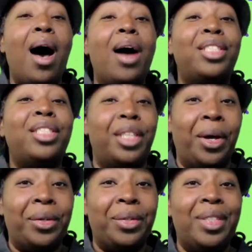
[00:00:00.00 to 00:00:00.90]

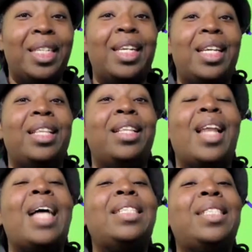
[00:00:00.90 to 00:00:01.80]
Also, the
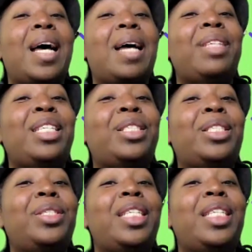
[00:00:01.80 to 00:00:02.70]
last time these
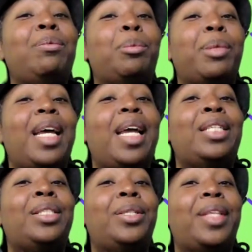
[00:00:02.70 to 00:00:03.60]
two teams
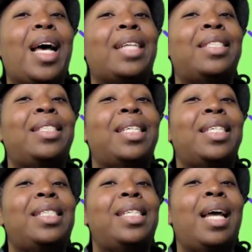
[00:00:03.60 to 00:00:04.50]
played in
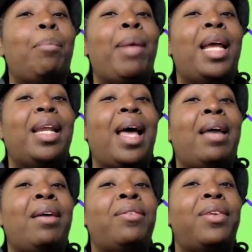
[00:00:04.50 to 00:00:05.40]
2016 at
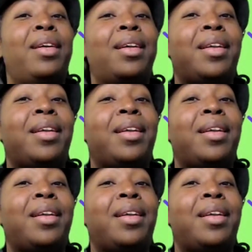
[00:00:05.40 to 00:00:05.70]
MetLife,